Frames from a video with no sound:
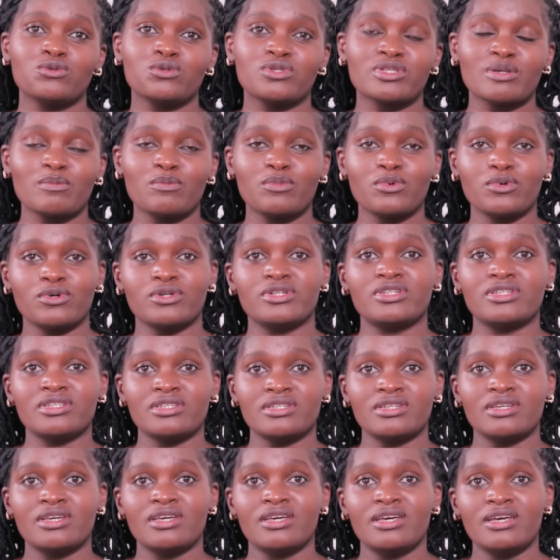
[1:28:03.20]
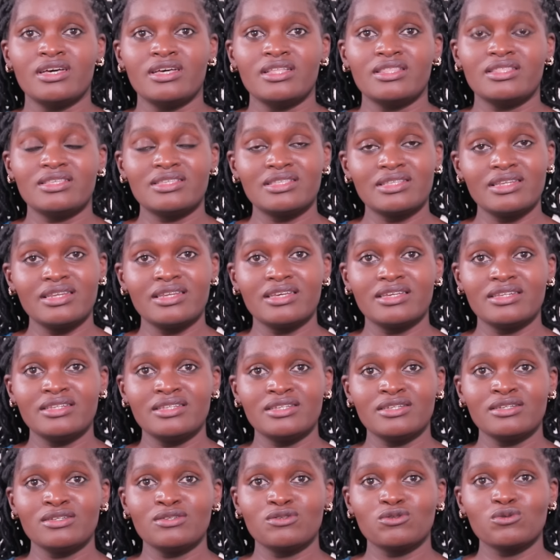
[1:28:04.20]
to support this
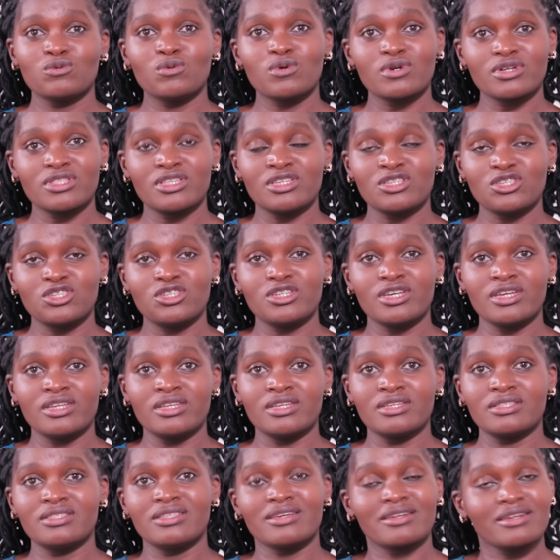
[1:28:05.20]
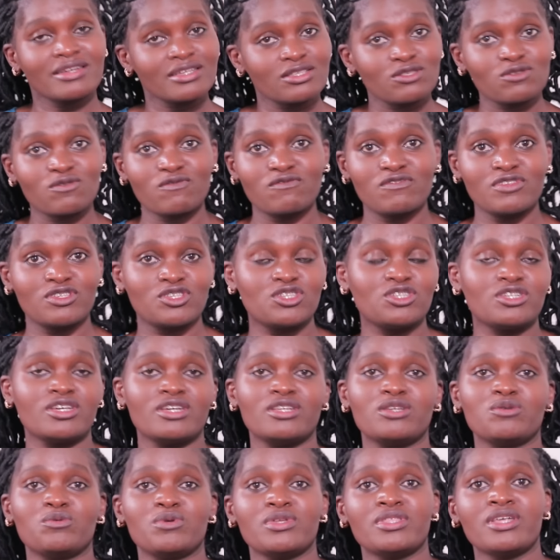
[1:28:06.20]
lady to walk this journey, the rest of this
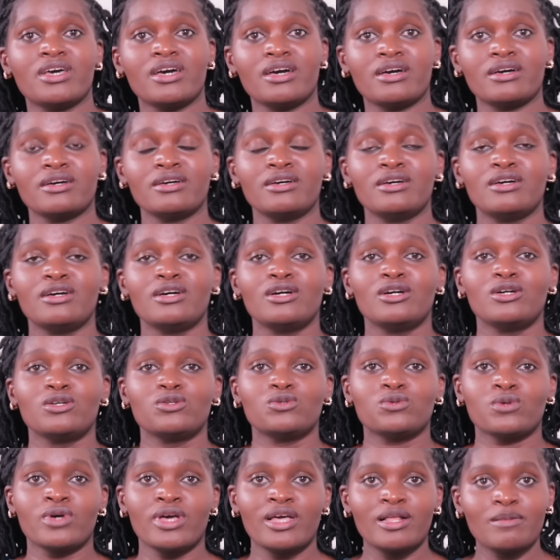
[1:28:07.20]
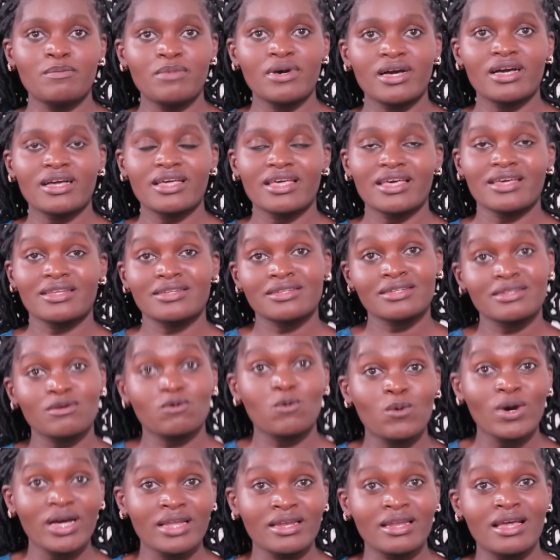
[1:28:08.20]
journey with her, to help her get
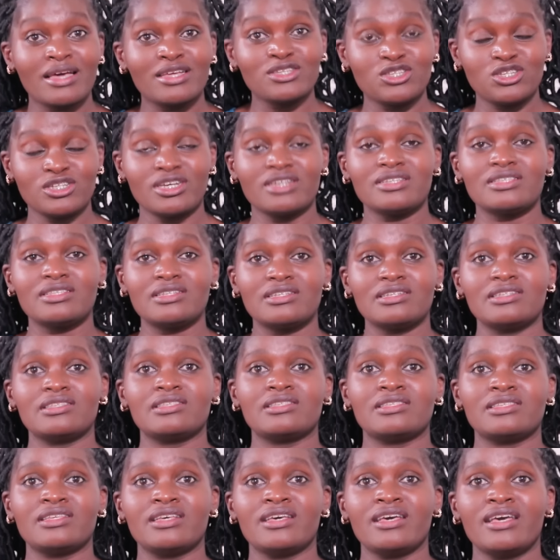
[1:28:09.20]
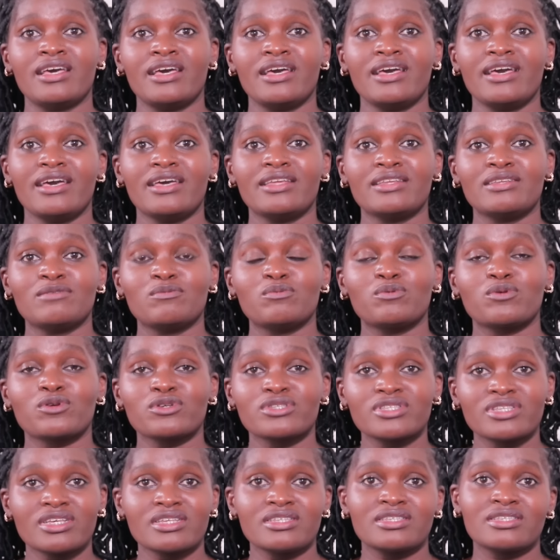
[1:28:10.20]
one justice and
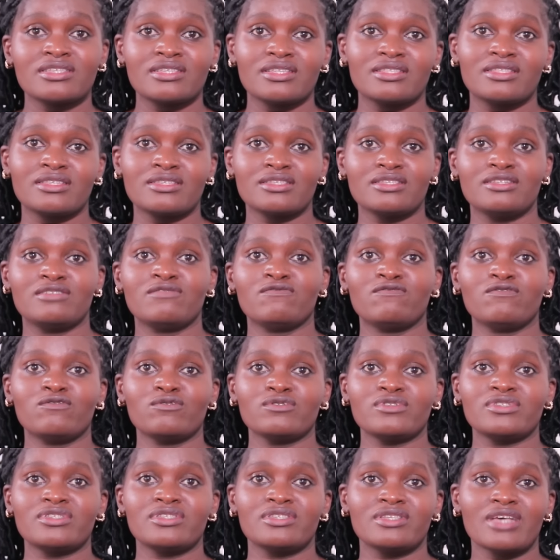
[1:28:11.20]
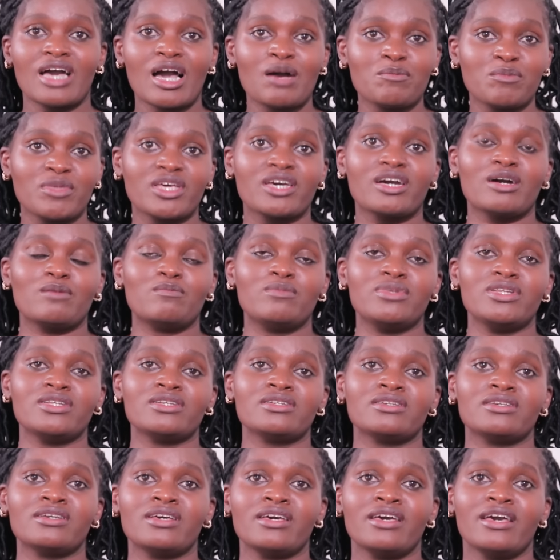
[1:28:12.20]
process this divorce amicably,
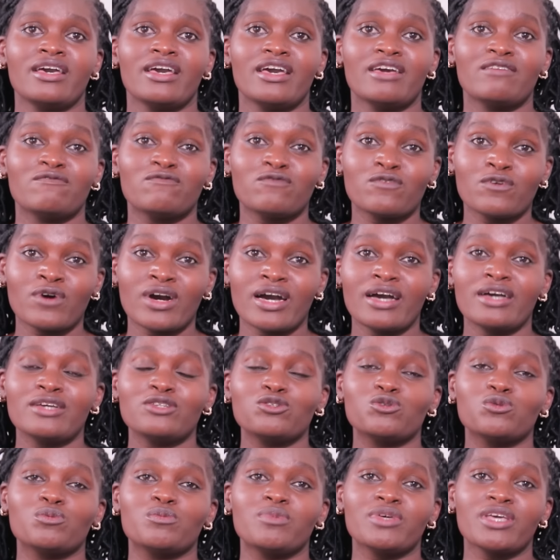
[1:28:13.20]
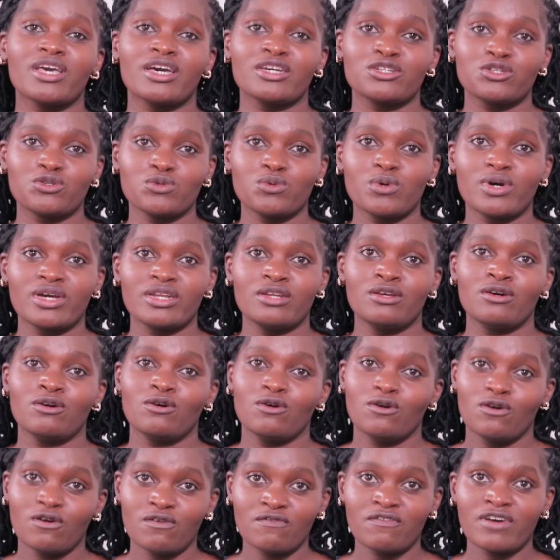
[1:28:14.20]
and for her to be assured
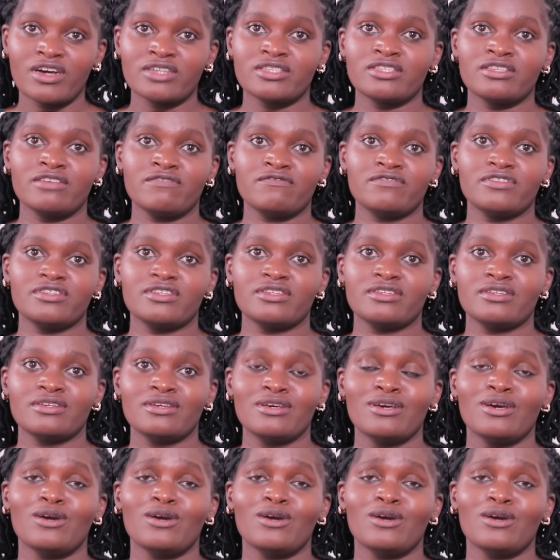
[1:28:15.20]
of her safety.